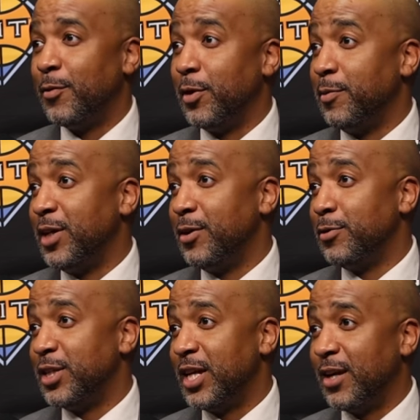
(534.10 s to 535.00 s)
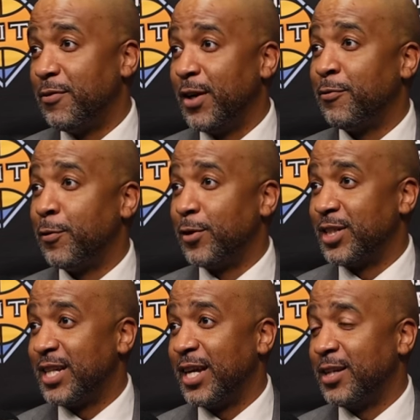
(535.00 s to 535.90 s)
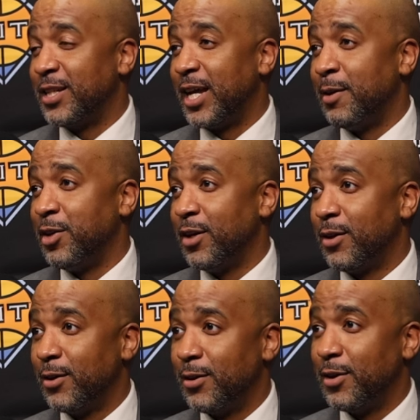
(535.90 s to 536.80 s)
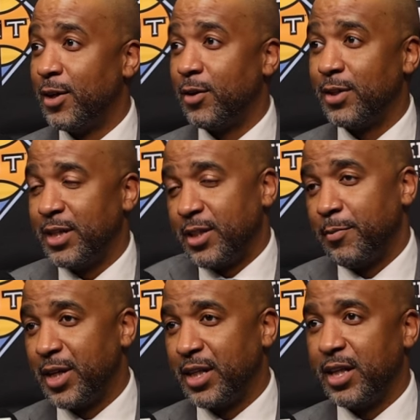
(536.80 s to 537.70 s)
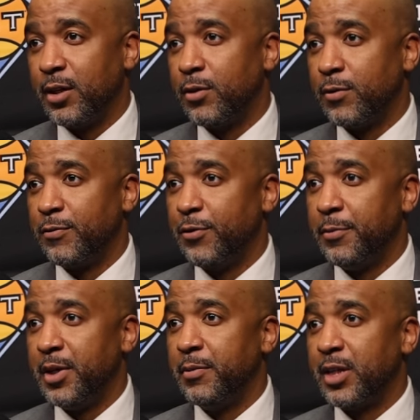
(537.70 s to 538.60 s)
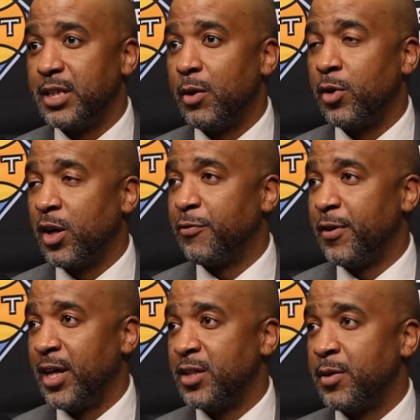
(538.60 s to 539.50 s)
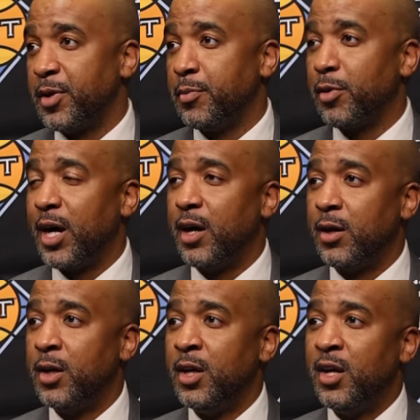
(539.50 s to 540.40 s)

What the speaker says: We beat UCF and Florida State in the same year. You know, it's a big deal for me because I want our fans to be proud